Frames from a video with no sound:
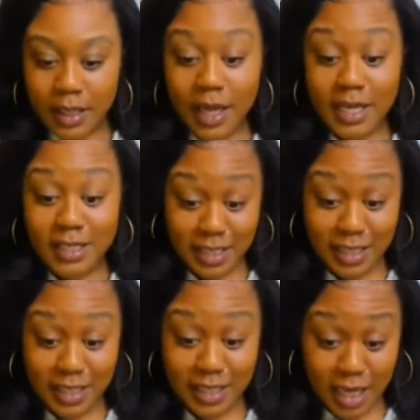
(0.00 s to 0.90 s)
let's
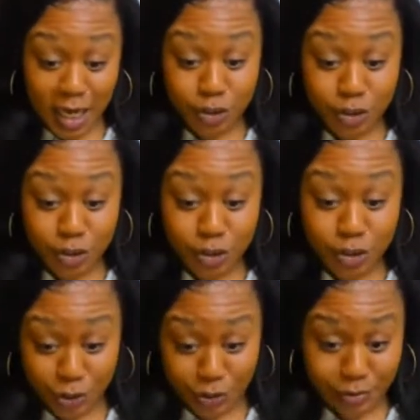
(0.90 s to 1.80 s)
get
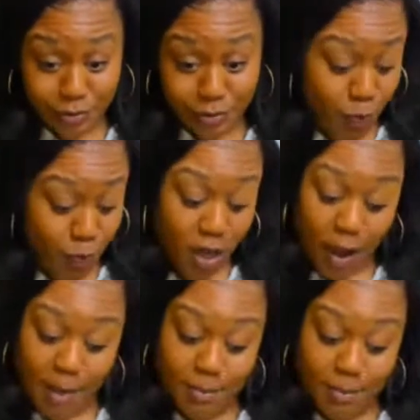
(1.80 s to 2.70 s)
into this part. So
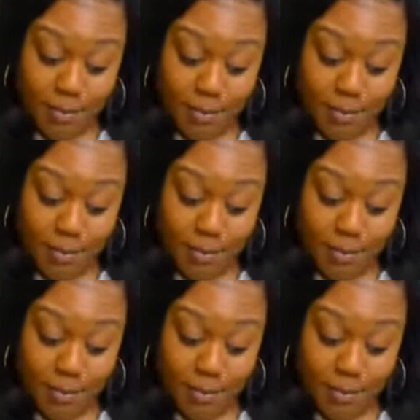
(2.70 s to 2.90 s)
I'm